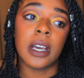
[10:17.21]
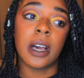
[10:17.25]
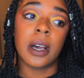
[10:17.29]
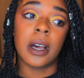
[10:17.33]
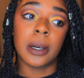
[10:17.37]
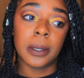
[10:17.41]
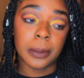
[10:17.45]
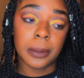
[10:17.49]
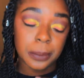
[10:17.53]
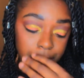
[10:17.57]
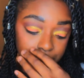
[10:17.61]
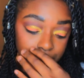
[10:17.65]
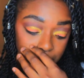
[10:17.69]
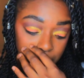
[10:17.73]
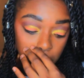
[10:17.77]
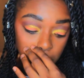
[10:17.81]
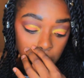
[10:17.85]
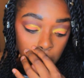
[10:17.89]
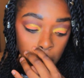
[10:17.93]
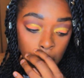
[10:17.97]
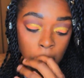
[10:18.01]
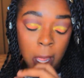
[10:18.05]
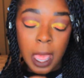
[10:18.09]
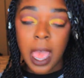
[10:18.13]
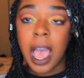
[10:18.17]

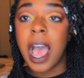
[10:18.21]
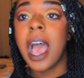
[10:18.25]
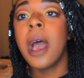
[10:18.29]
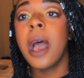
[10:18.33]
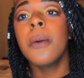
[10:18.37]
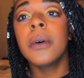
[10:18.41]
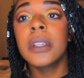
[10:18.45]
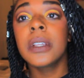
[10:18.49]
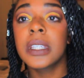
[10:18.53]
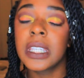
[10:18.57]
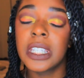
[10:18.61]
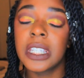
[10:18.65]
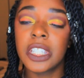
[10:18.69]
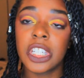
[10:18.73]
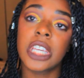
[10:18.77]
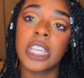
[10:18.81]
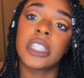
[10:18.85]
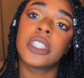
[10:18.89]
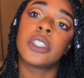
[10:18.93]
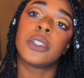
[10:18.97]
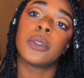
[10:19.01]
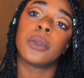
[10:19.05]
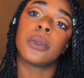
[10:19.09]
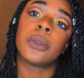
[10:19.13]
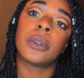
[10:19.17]
I would
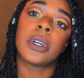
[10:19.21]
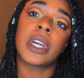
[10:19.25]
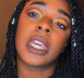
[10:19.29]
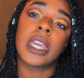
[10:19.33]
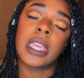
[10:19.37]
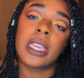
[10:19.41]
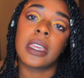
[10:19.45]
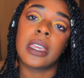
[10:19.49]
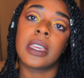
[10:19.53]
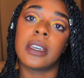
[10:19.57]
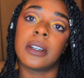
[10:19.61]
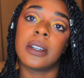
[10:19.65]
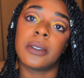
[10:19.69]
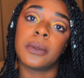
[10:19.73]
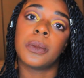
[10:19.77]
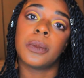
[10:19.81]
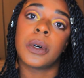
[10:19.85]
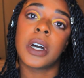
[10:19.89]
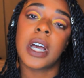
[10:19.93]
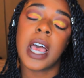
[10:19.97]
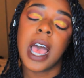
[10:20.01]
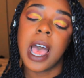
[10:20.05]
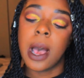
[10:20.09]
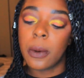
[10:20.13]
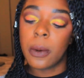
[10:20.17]
suggest doing and
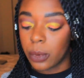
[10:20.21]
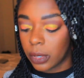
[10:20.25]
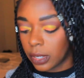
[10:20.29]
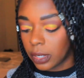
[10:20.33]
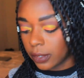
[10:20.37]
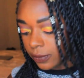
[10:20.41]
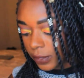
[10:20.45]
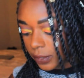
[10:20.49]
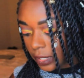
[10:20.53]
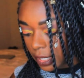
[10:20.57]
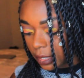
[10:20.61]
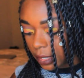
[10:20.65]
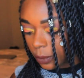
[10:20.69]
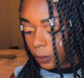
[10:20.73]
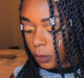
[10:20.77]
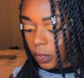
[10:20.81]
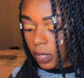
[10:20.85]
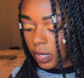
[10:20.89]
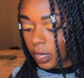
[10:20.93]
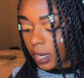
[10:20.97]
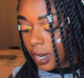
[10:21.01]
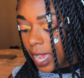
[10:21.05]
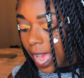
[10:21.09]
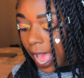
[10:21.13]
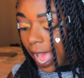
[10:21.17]
what I would have did.
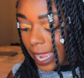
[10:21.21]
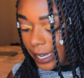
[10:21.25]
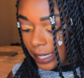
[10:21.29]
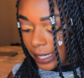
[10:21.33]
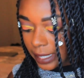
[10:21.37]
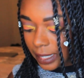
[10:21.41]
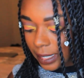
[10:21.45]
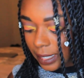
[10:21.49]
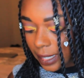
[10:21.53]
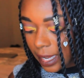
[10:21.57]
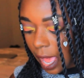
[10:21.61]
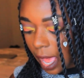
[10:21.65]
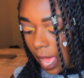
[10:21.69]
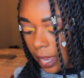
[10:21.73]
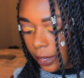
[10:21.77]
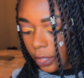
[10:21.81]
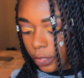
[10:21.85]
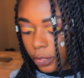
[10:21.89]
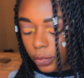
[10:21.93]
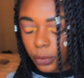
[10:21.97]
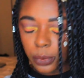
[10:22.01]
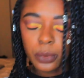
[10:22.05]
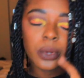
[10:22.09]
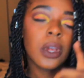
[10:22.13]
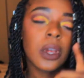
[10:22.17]
Well, I did kind of
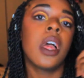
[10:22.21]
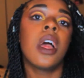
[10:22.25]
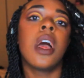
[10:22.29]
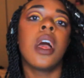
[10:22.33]
do.